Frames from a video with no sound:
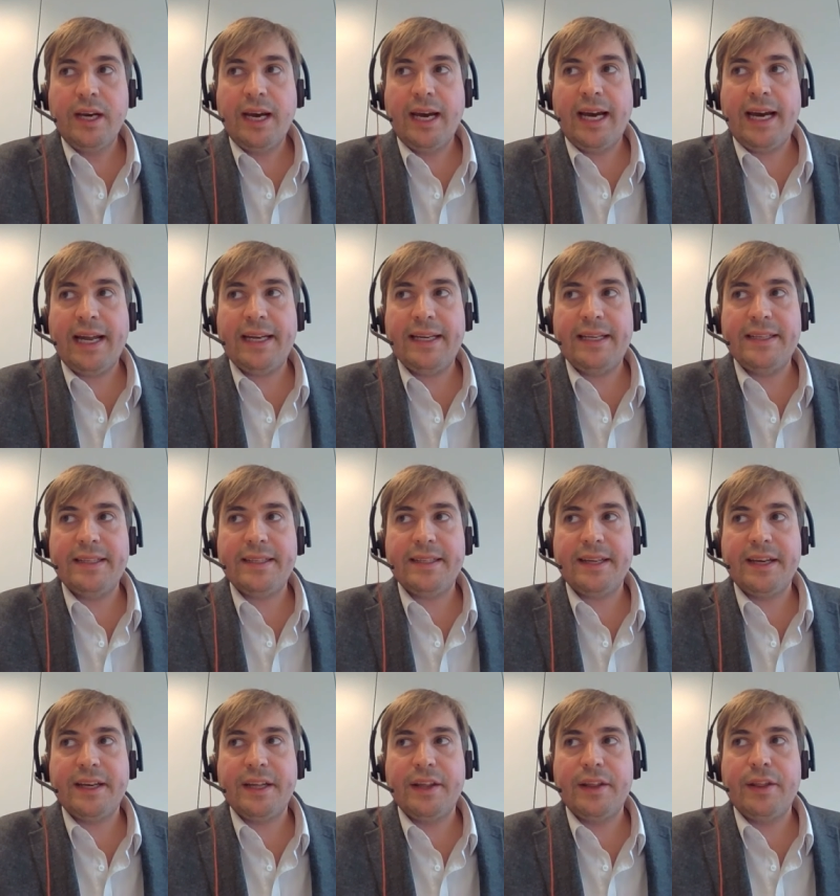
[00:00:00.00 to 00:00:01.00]
And
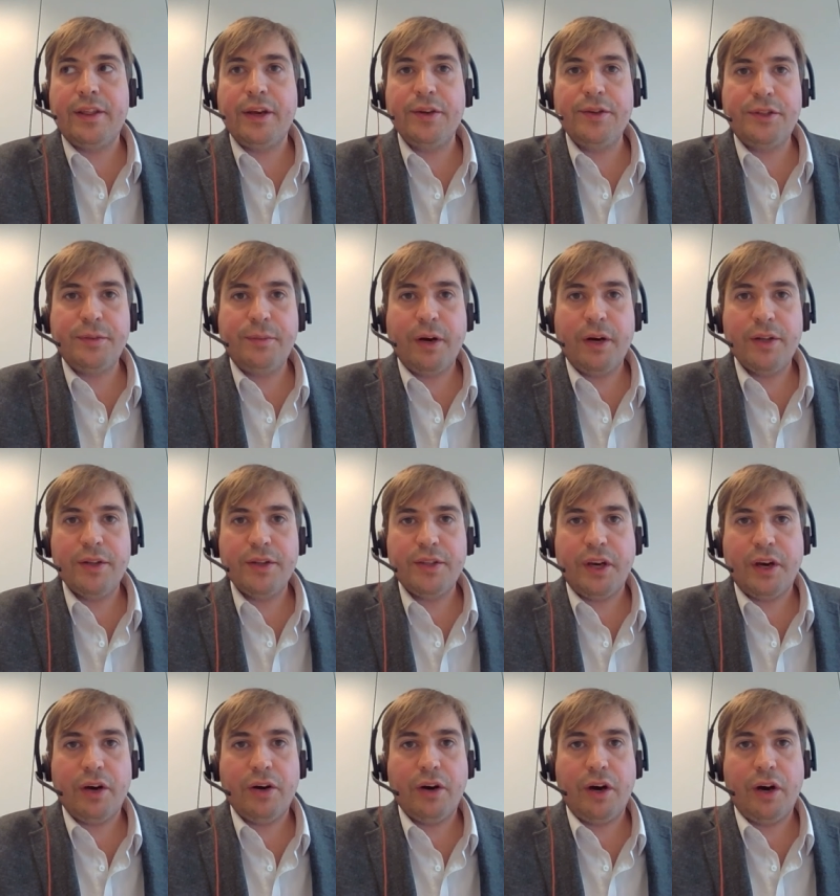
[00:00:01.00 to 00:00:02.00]
those demands
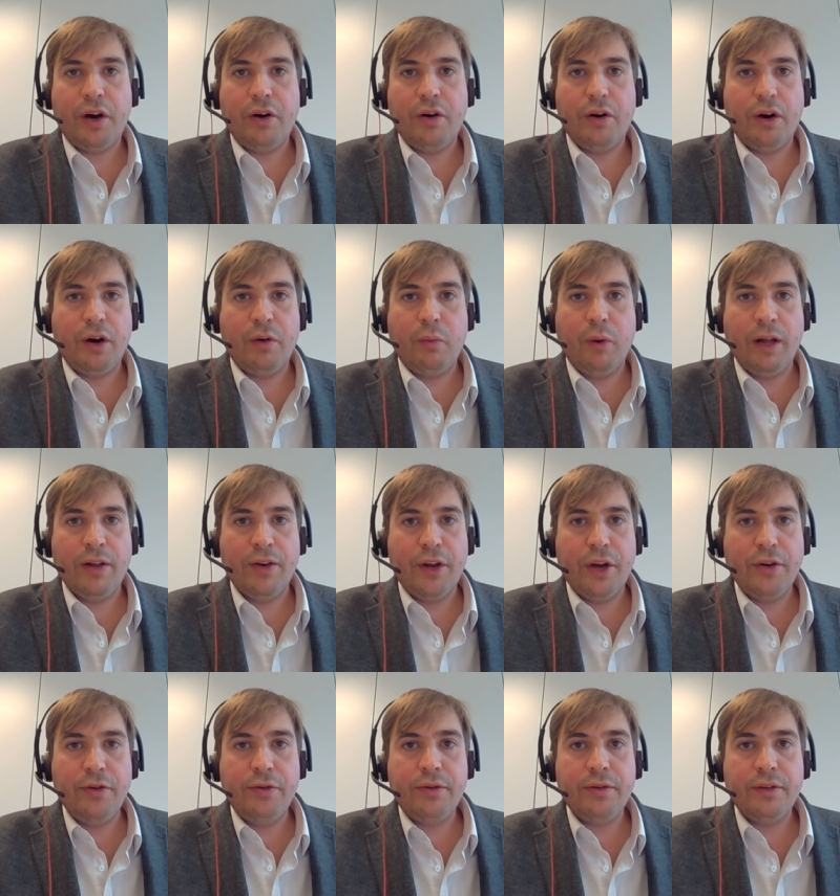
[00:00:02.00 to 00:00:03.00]
are, are, are well
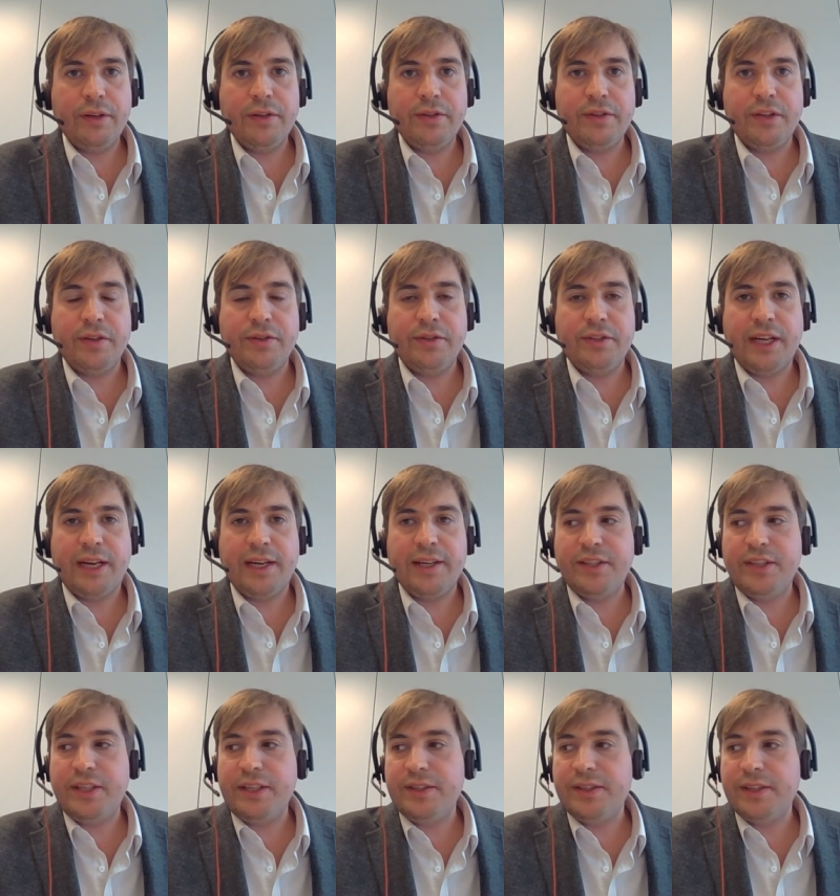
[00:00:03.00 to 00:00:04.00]
known, those, those
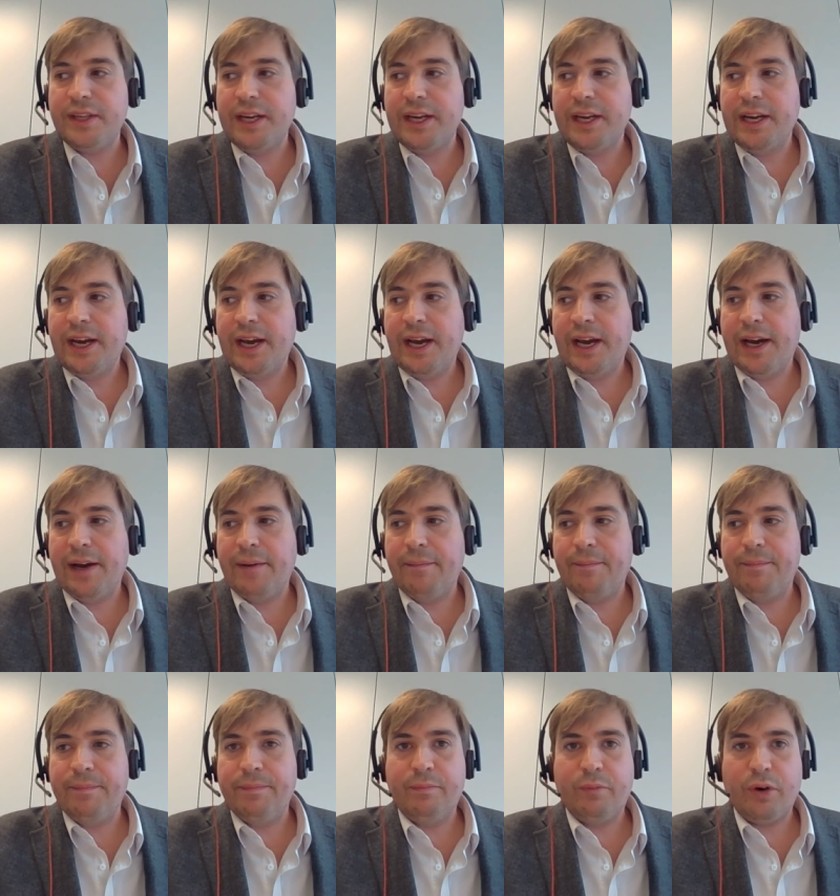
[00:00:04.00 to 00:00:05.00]
challenges.
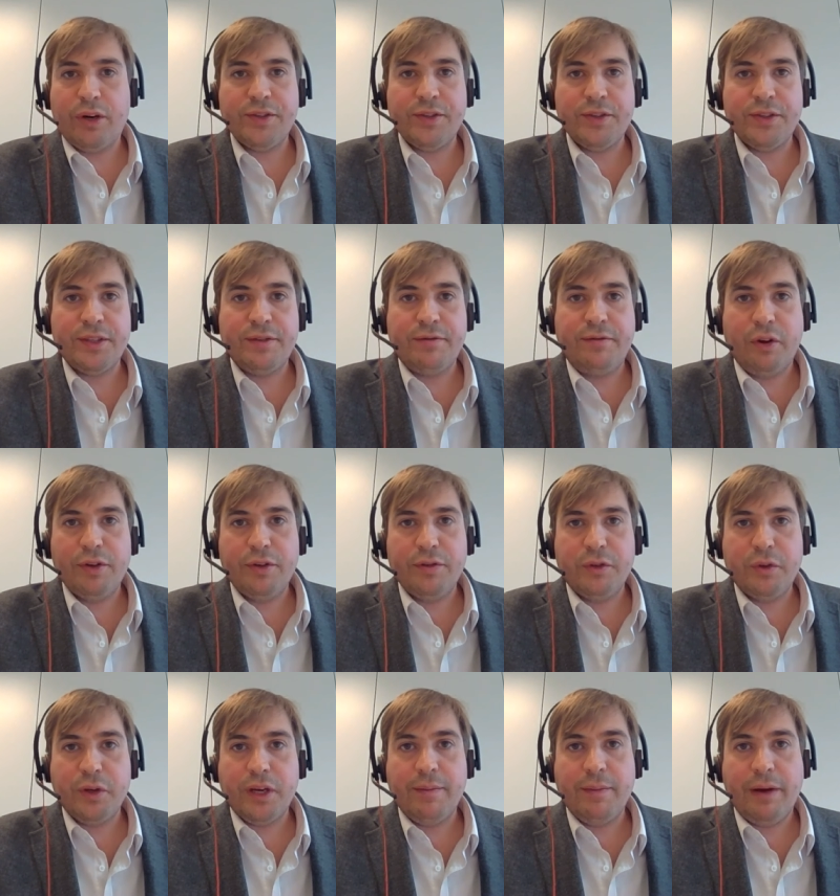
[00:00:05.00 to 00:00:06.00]
Um, Brussels is fond of
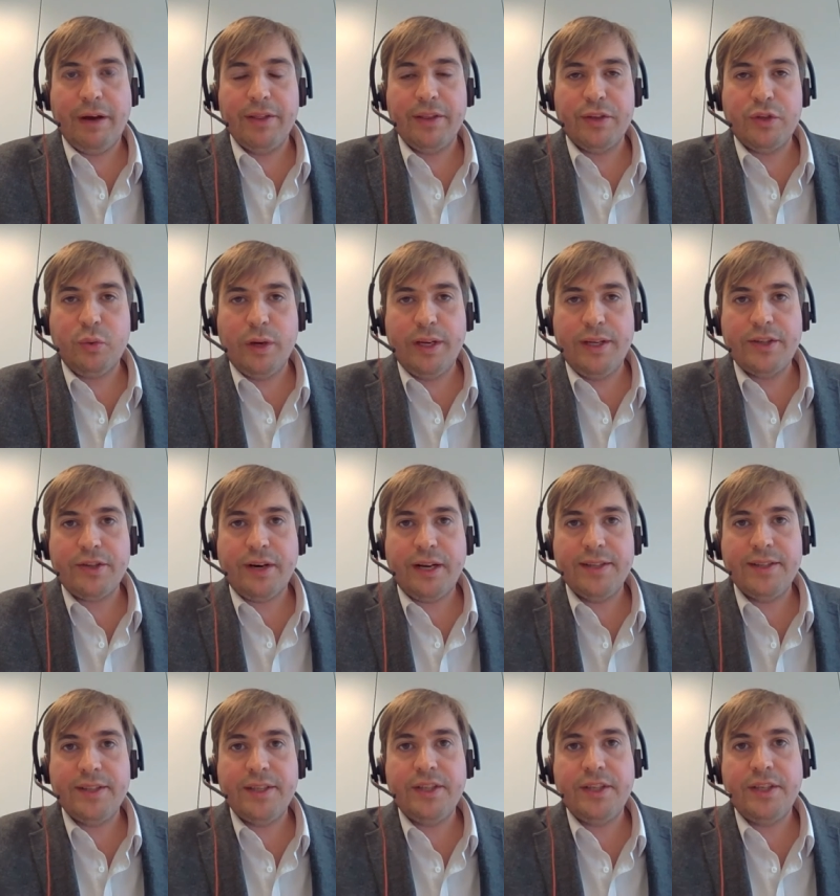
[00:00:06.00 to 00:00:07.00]
talking about the twin
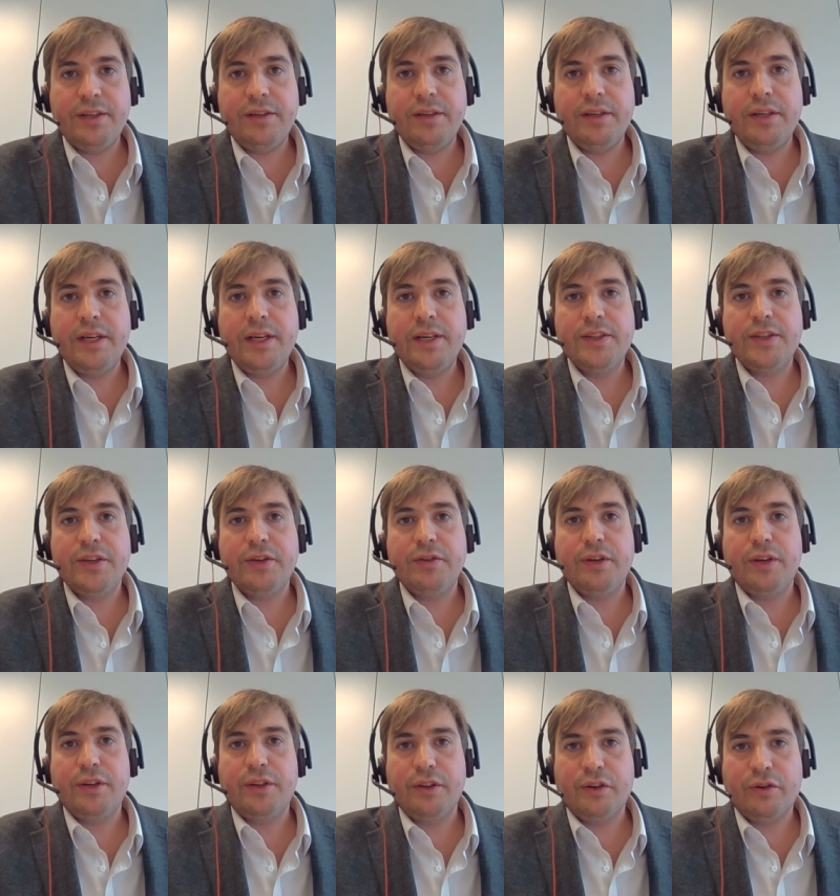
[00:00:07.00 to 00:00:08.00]
transition, so
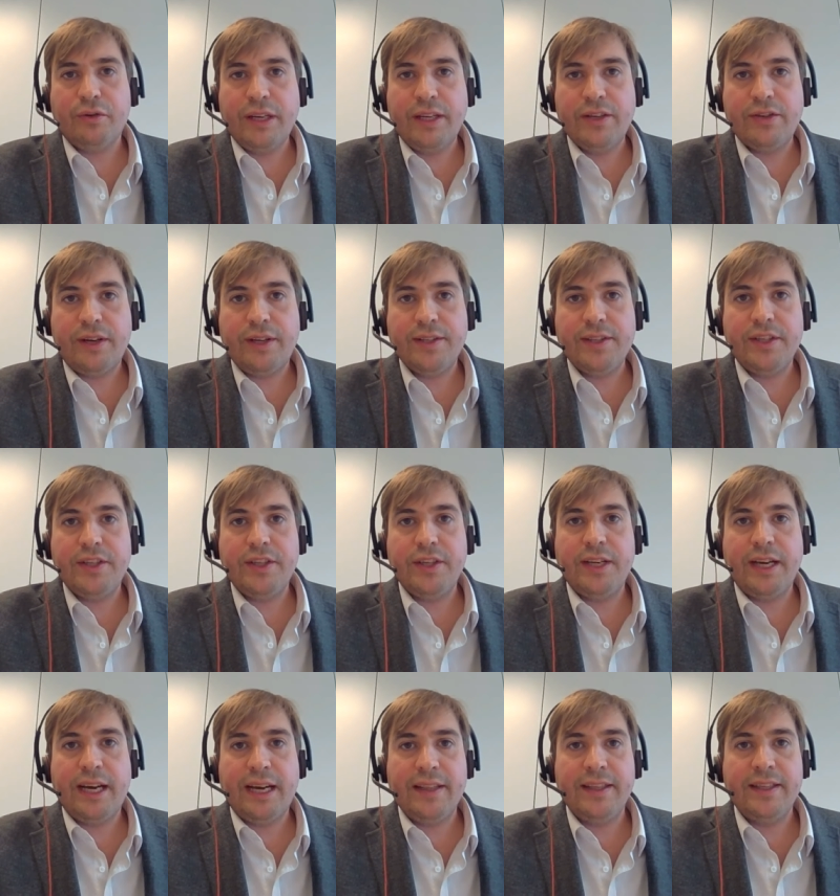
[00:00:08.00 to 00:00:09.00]
the, the green transition
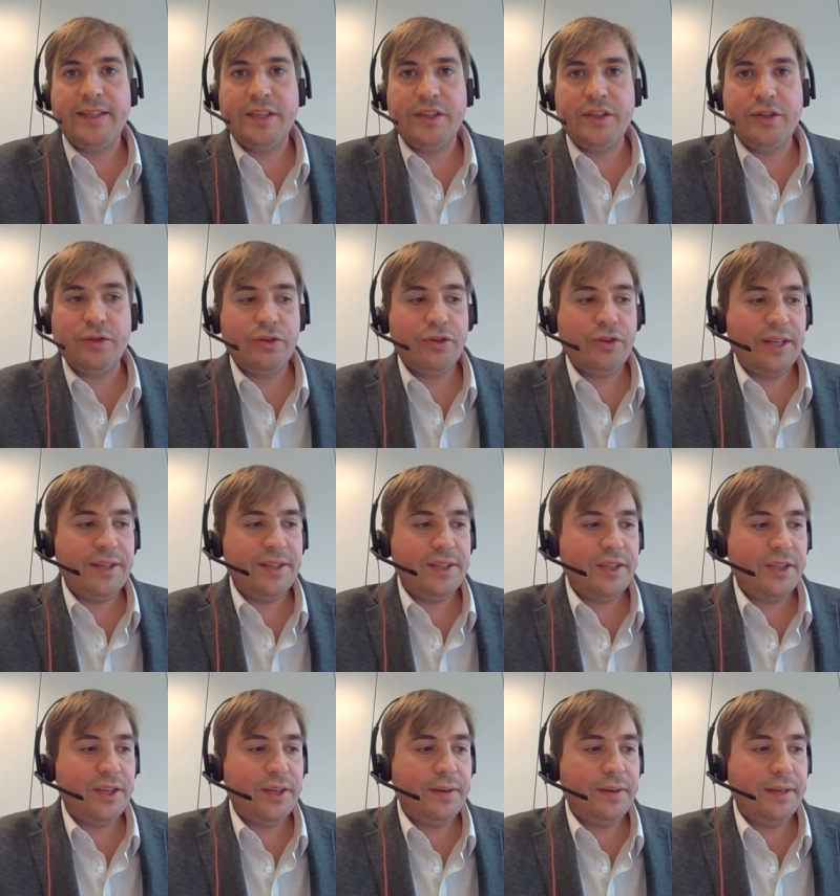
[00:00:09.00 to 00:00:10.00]
and the digital
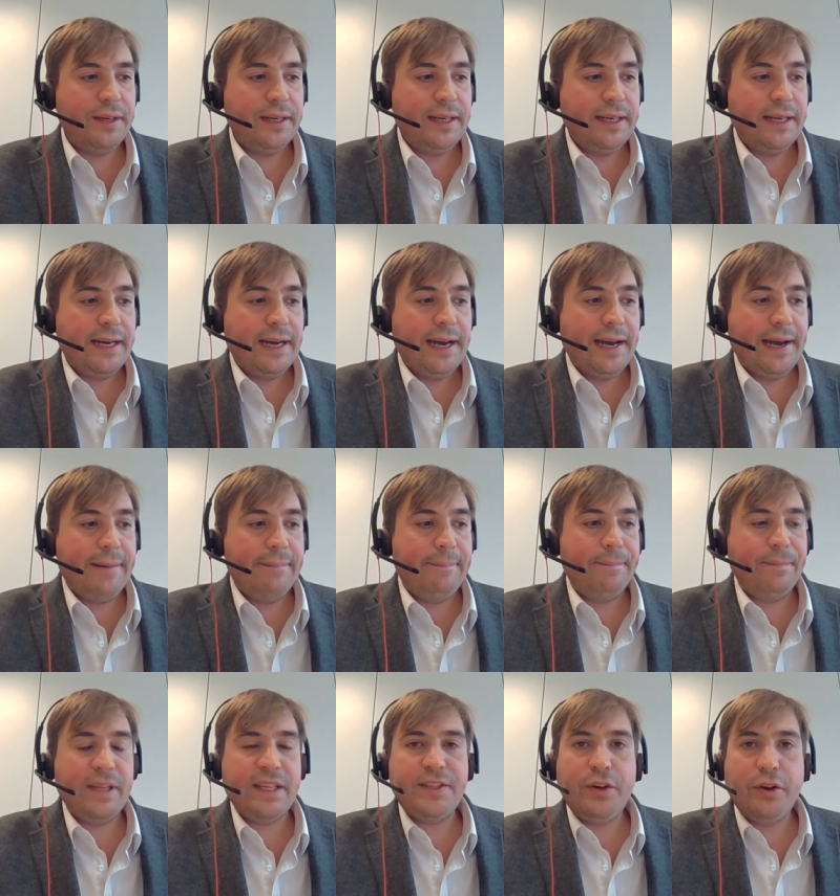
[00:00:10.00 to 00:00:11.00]
transition.
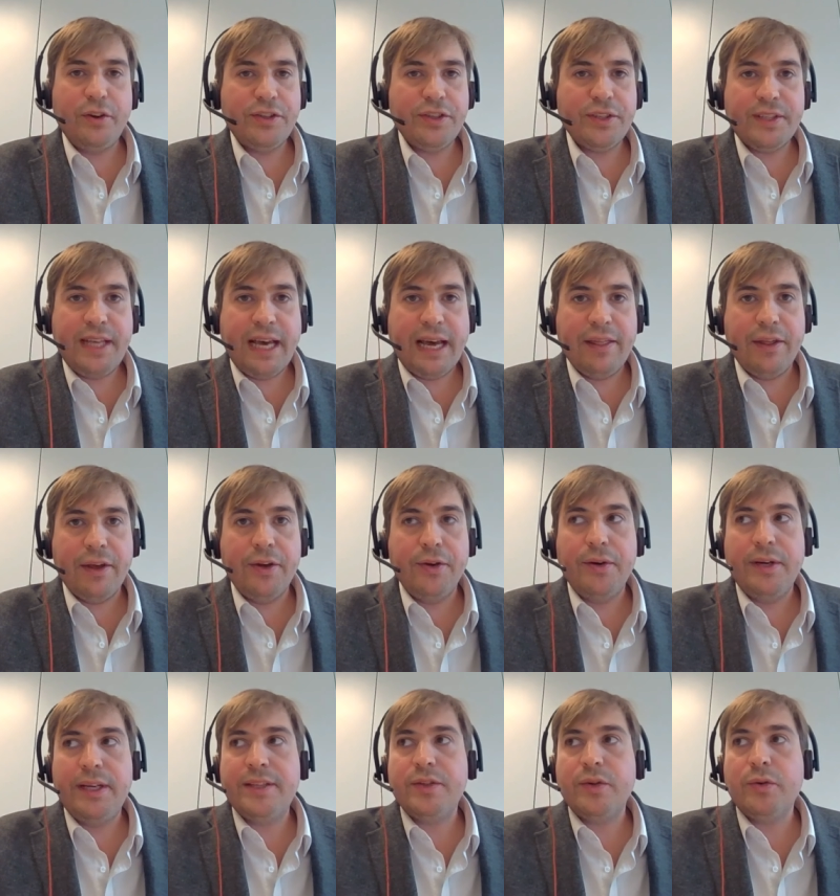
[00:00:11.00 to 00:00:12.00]
Um, it's not just that, though,
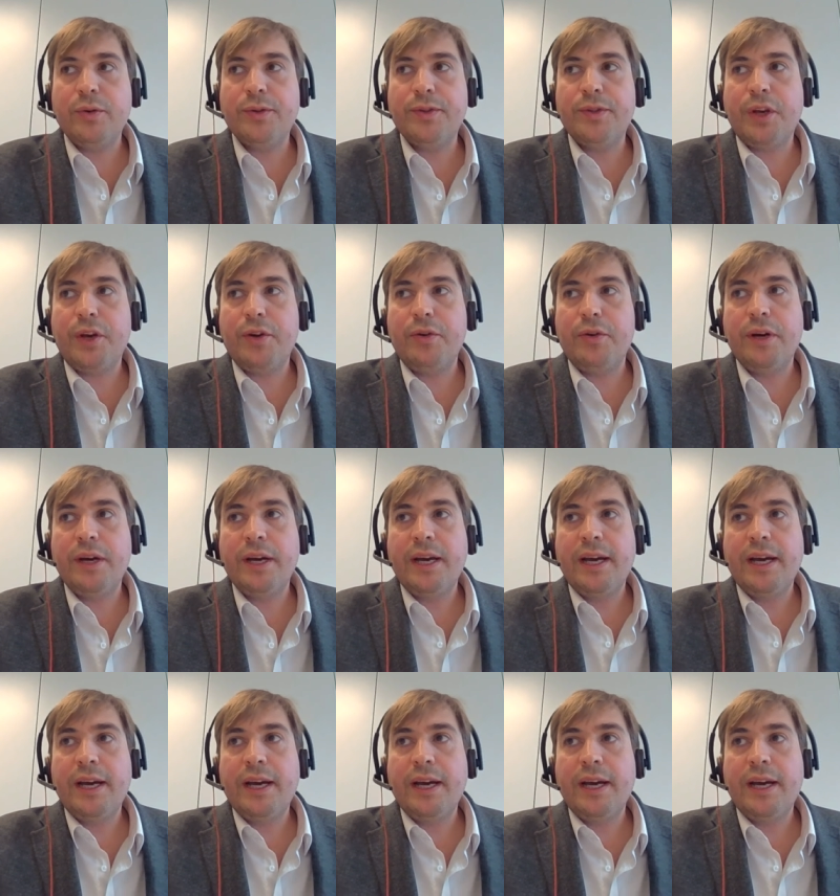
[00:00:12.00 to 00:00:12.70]
it's also